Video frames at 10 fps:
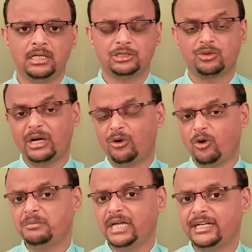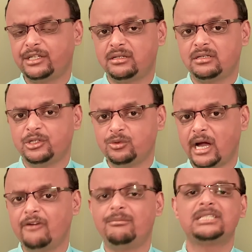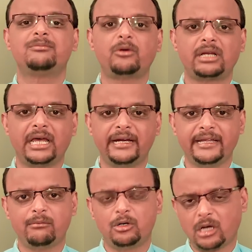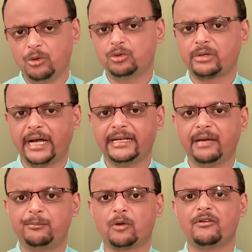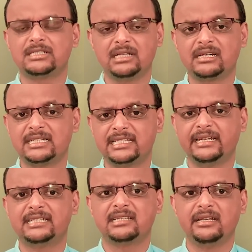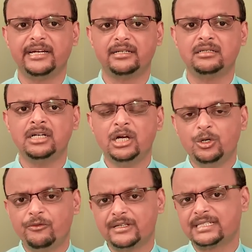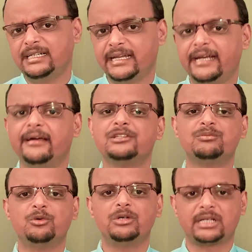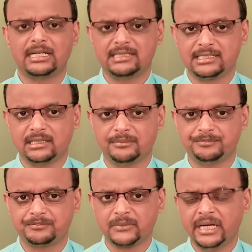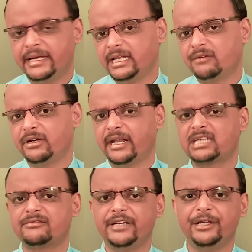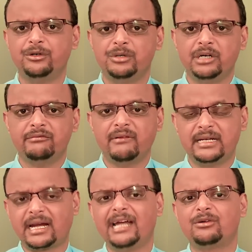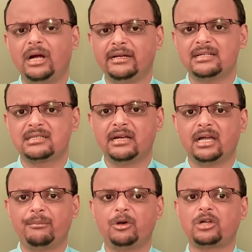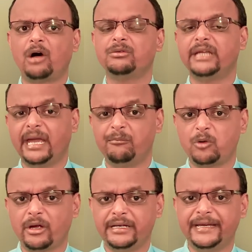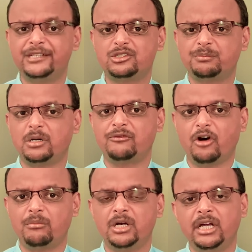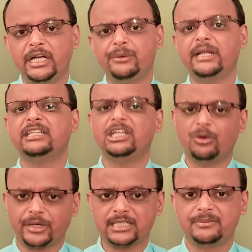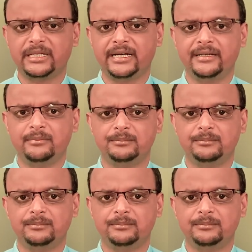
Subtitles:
So I hope that you have much more clarity about how to write a professional resignation letter to facilitate a smooth transition. In our next video, we will try to understand about how the employee needs to perform during the notice period.